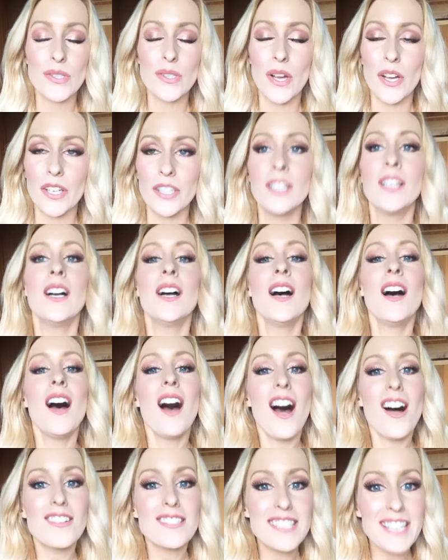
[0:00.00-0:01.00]
So
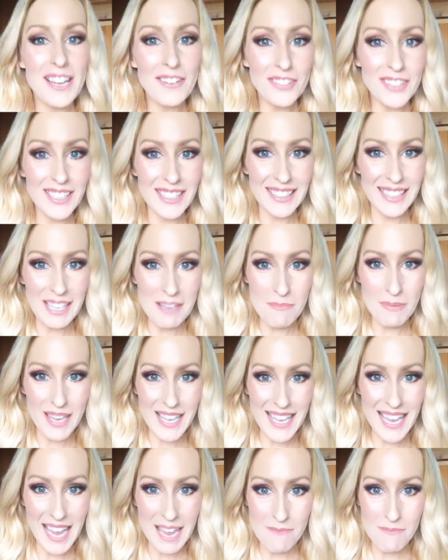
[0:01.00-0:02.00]
I'll definitely be
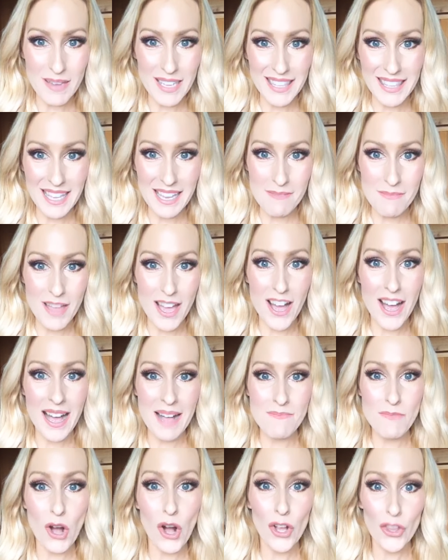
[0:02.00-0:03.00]
keeping them
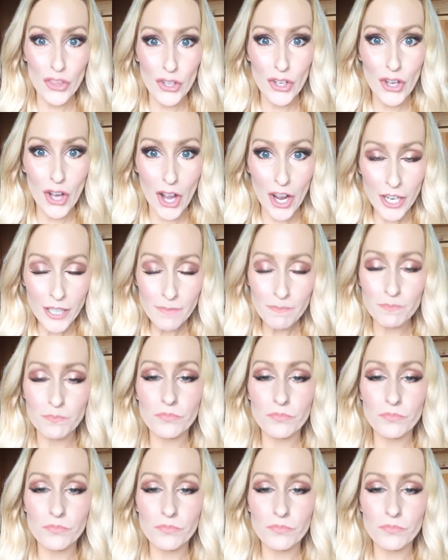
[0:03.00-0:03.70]
um, on the go,